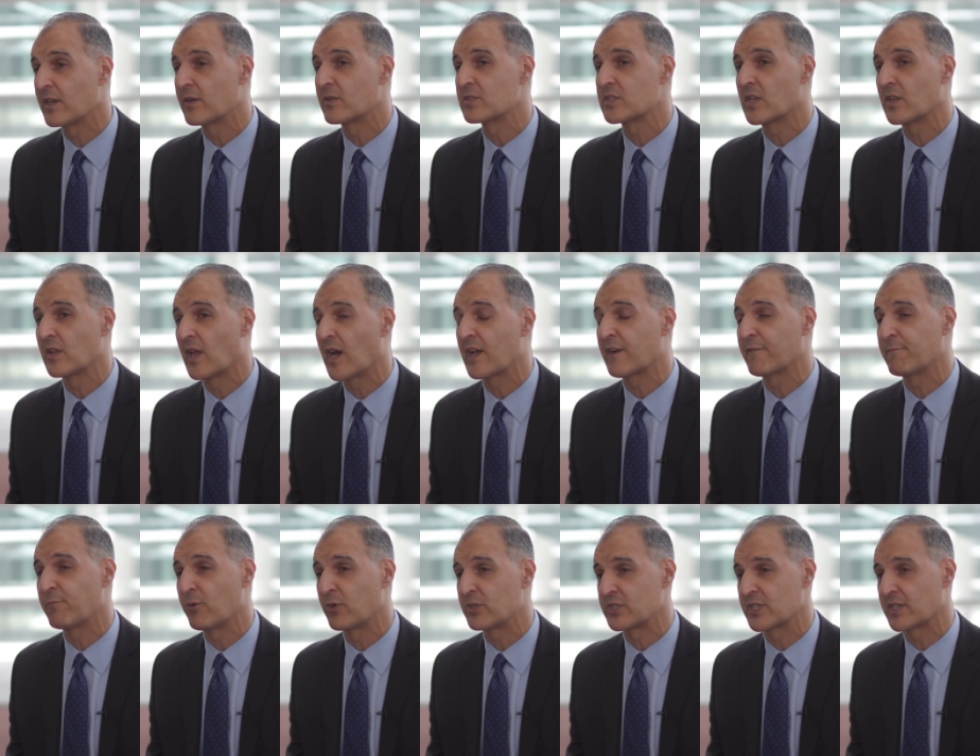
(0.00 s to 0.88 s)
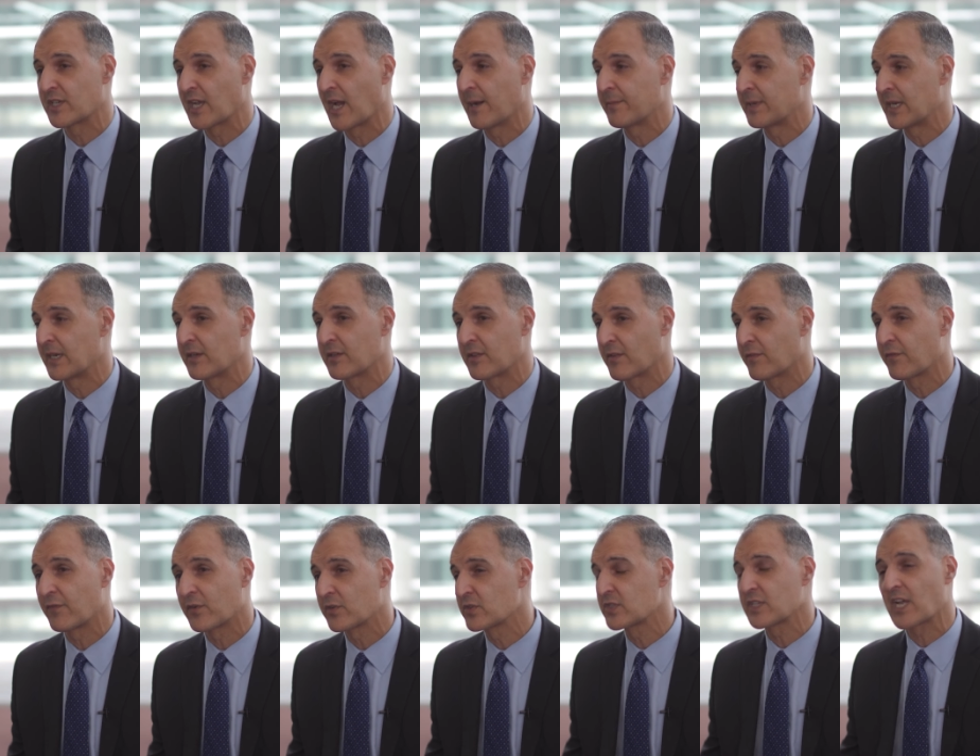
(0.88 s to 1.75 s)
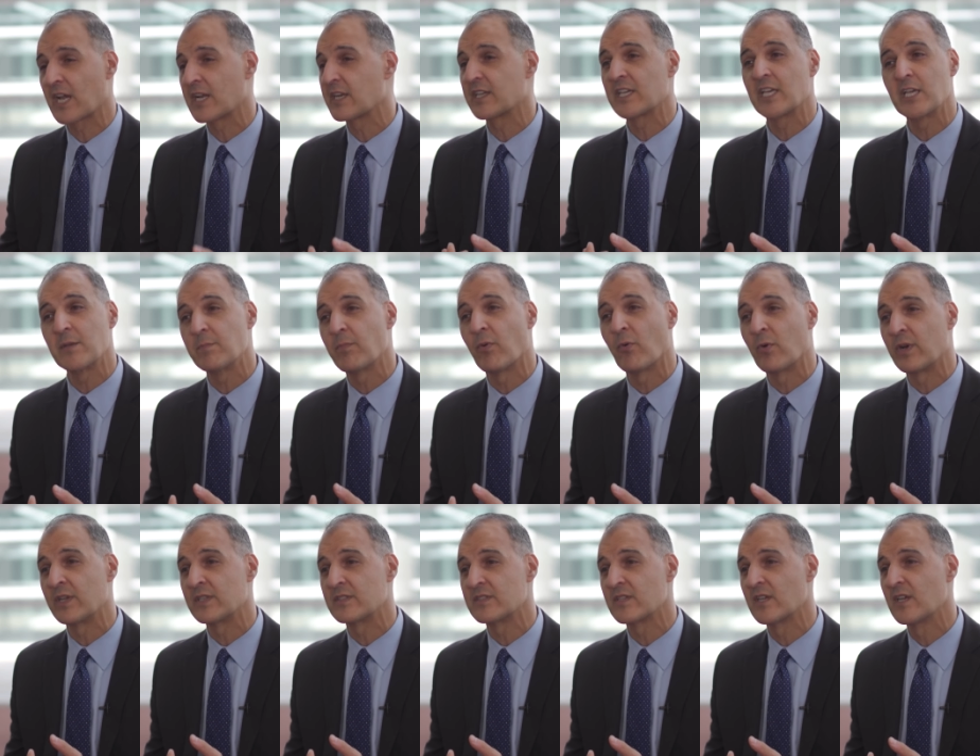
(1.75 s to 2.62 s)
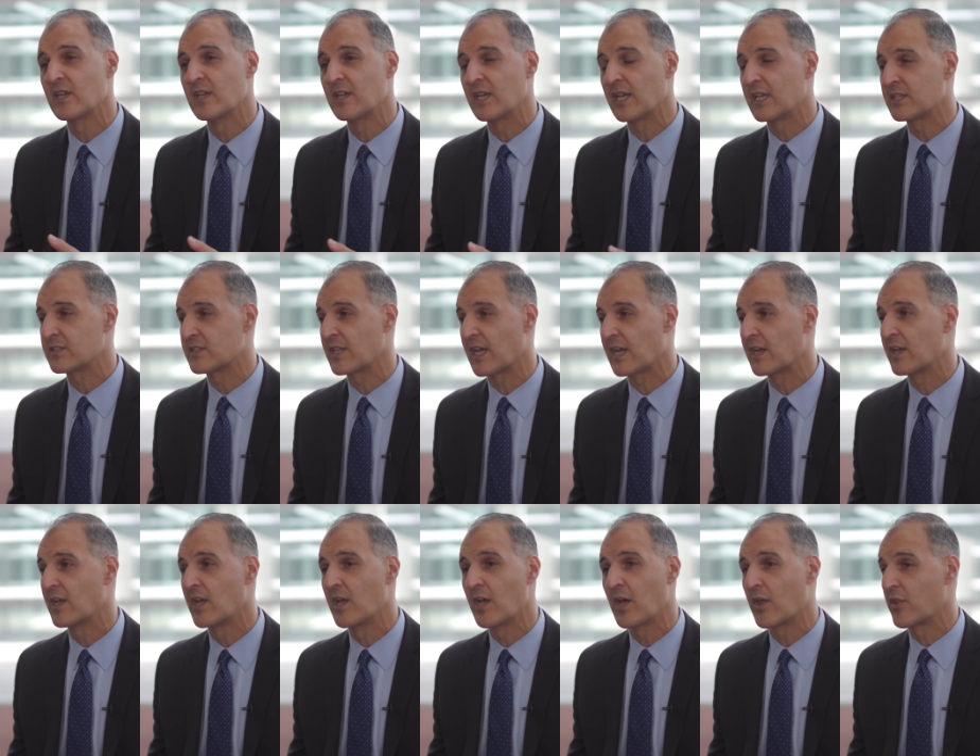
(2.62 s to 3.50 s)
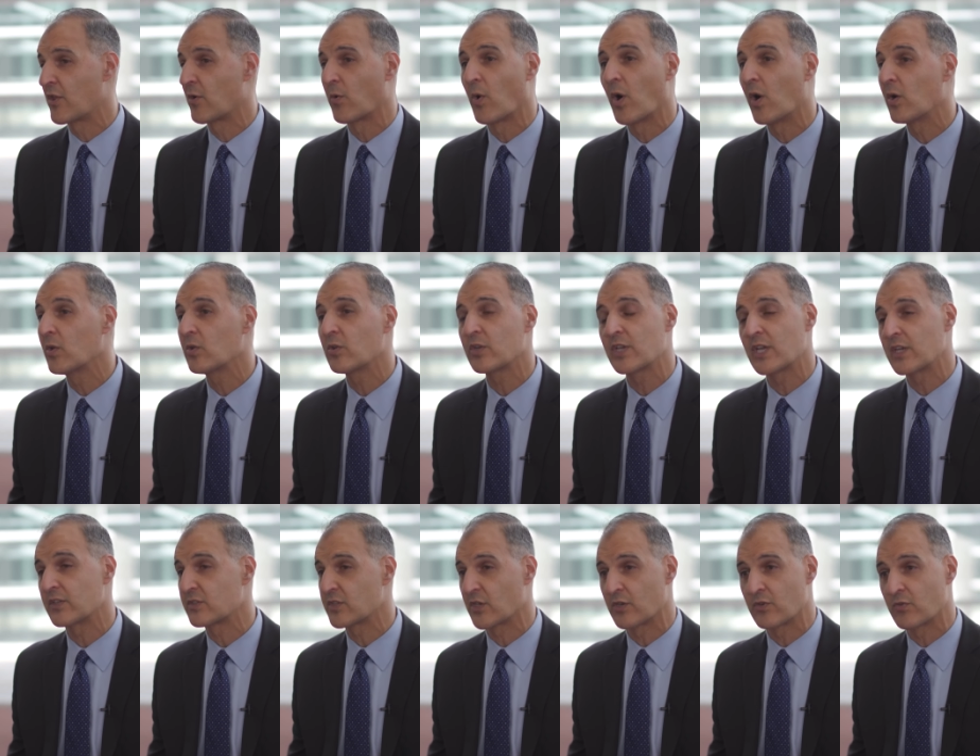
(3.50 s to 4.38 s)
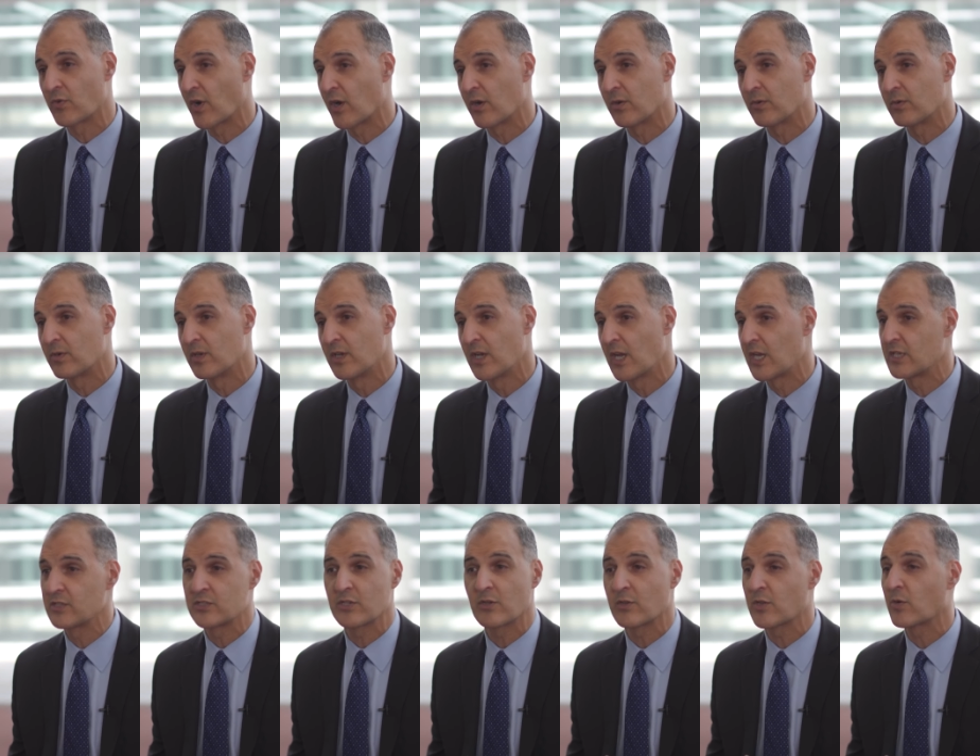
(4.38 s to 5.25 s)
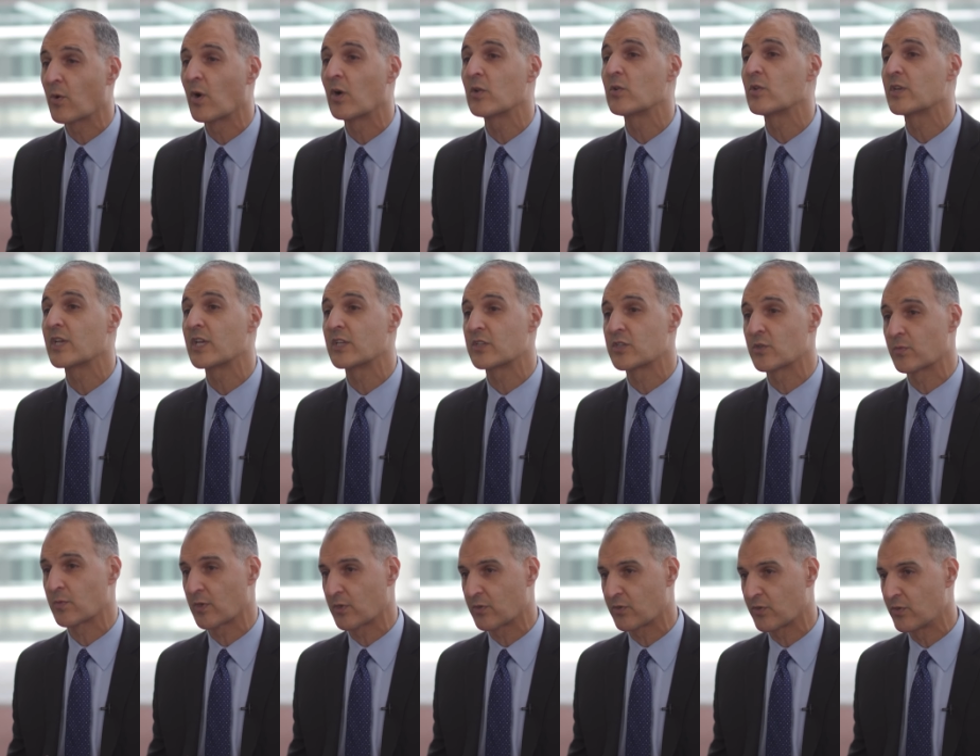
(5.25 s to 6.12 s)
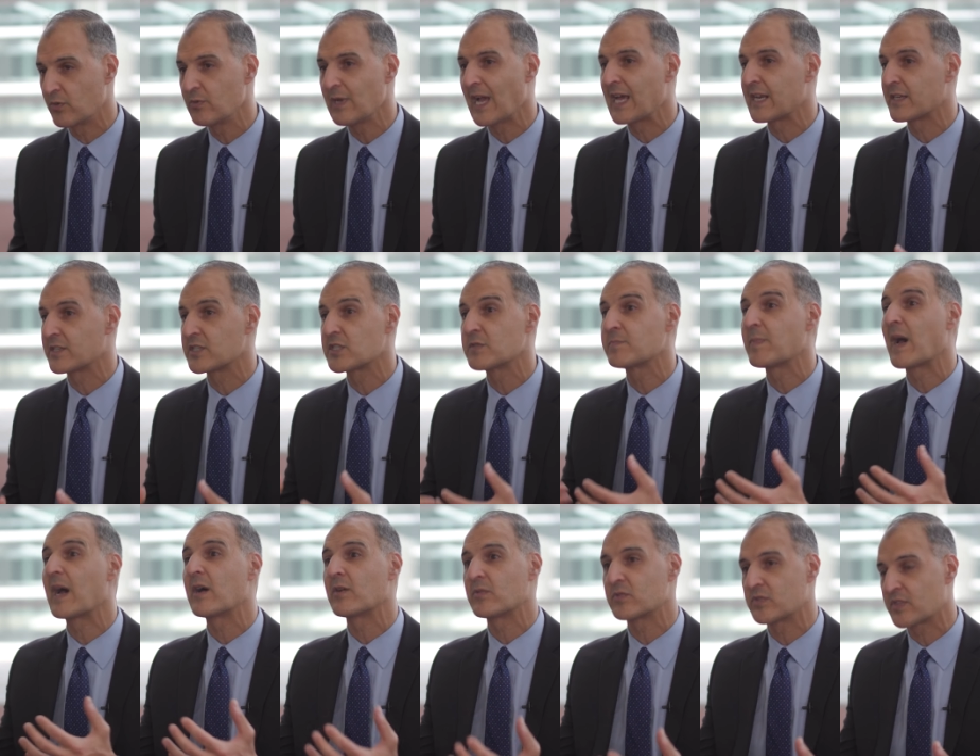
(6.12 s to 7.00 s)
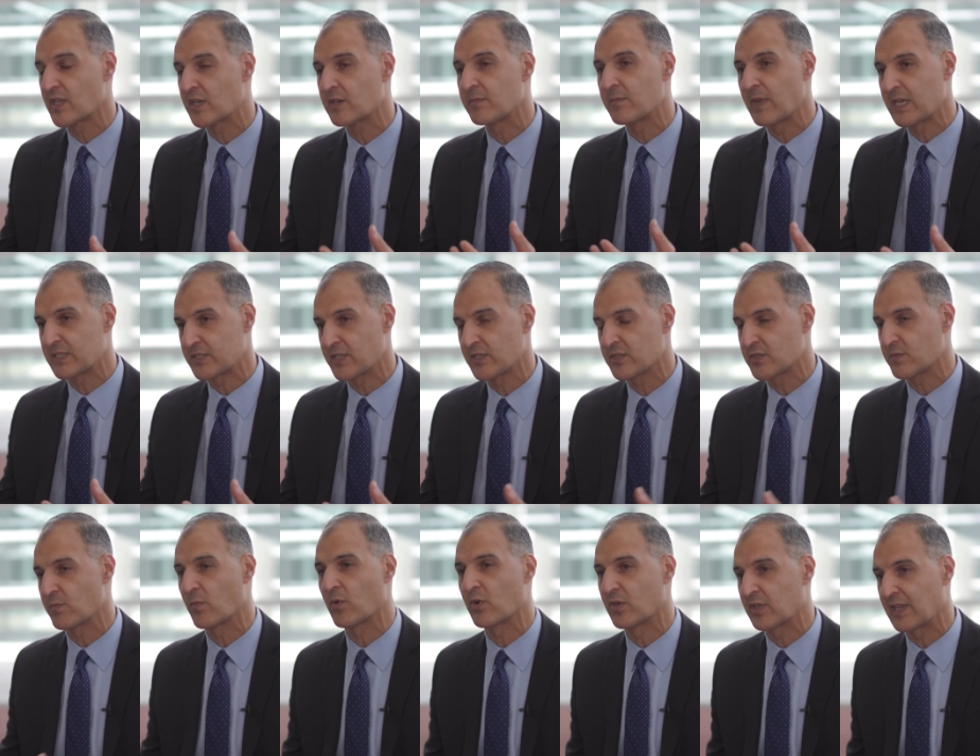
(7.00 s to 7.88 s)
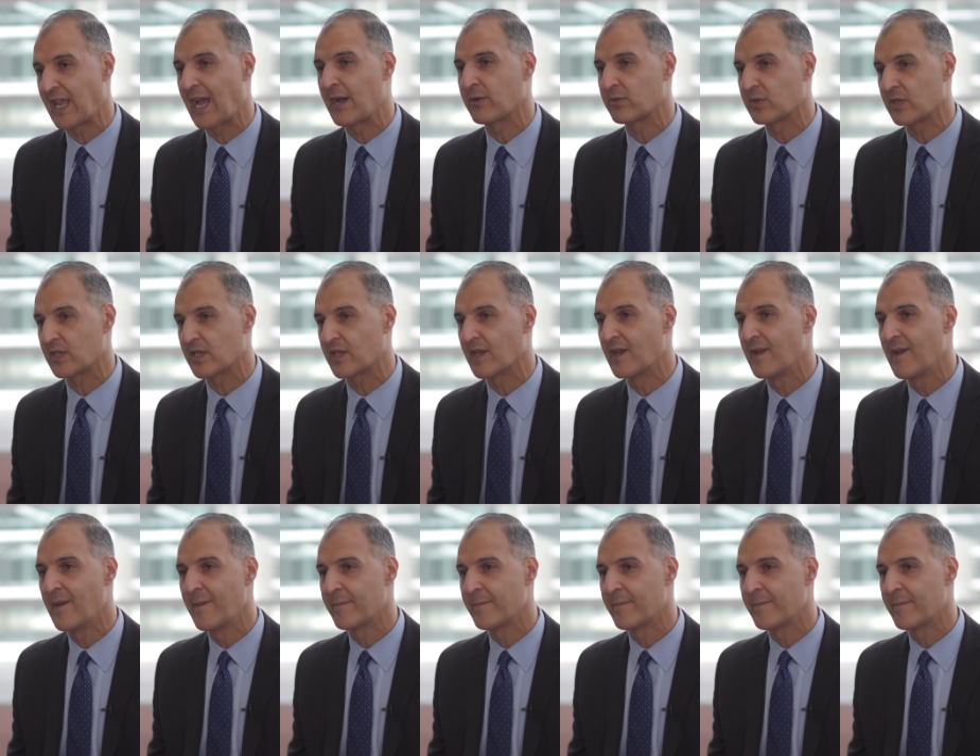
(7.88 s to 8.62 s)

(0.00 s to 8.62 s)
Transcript: there's a lot of points in commonality. The first kind of key point is that they're all looking to grow. And so they're all looking to recruit and espouse their message more loudly.